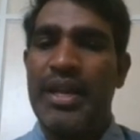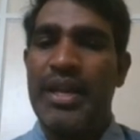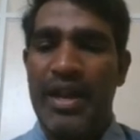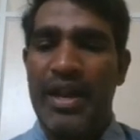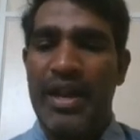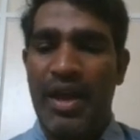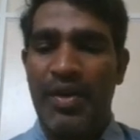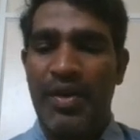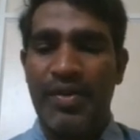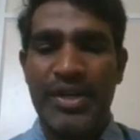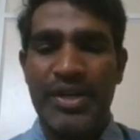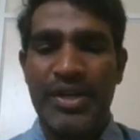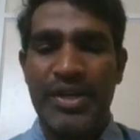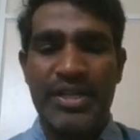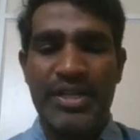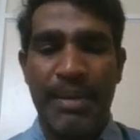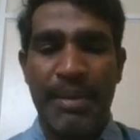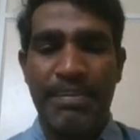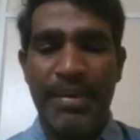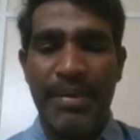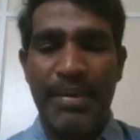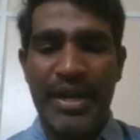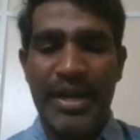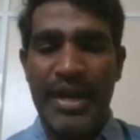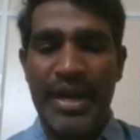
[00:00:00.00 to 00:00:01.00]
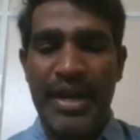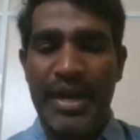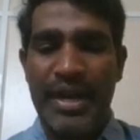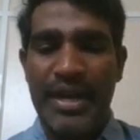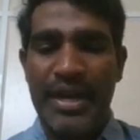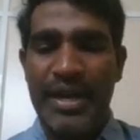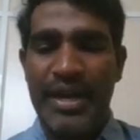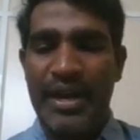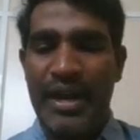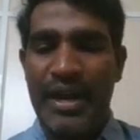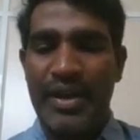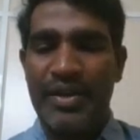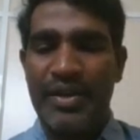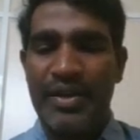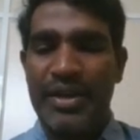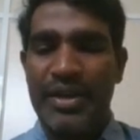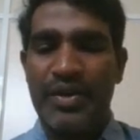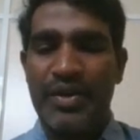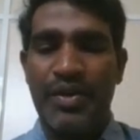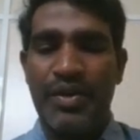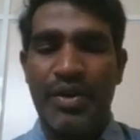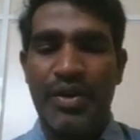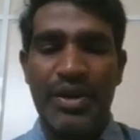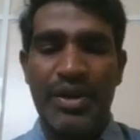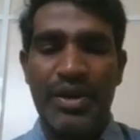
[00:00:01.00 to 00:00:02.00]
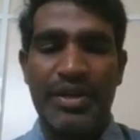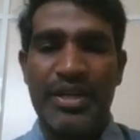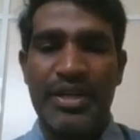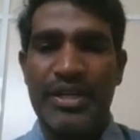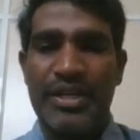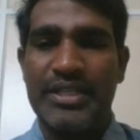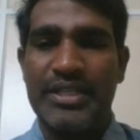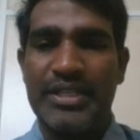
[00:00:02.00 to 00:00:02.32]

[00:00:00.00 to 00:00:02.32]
Now it is appended and you can go and you